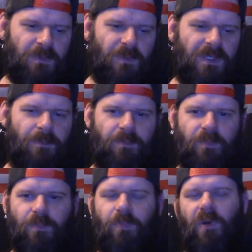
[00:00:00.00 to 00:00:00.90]
when you
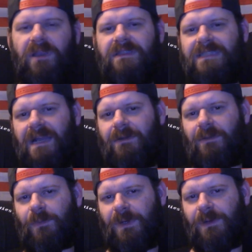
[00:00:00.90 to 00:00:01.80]
boil it down to
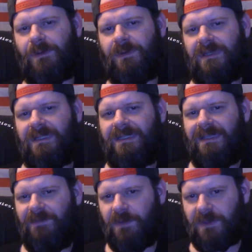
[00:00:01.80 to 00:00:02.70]
the root,
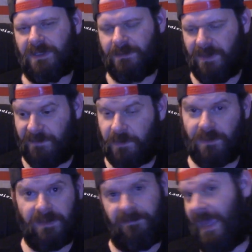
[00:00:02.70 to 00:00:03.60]
if you can if you
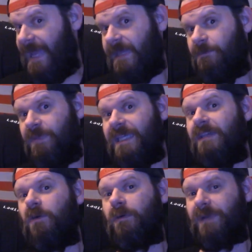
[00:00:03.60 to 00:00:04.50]
if that can be
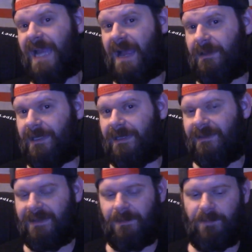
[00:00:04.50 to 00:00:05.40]
your reality
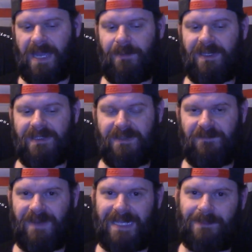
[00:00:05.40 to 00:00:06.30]
that a baby is in
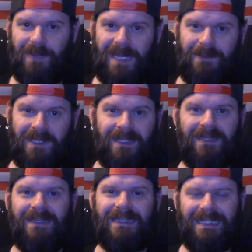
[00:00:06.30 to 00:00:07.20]
fact a baby,
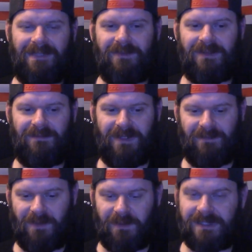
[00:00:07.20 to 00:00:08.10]
even if
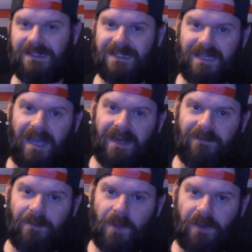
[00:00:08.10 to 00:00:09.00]
even though it's inside
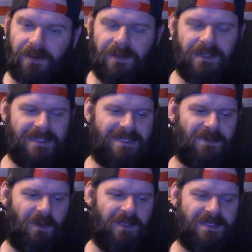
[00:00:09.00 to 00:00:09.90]
of the mother, it's
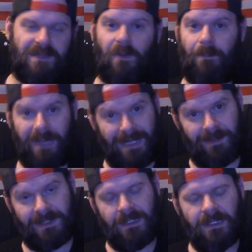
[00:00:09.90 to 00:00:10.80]
still it's still a
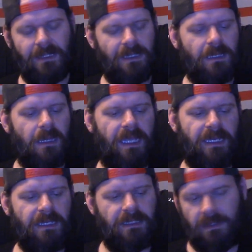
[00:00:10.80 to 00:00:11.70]
baby.
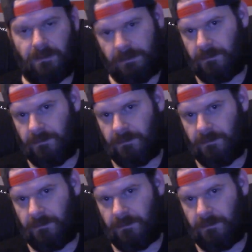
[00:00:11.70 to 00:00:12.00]
Like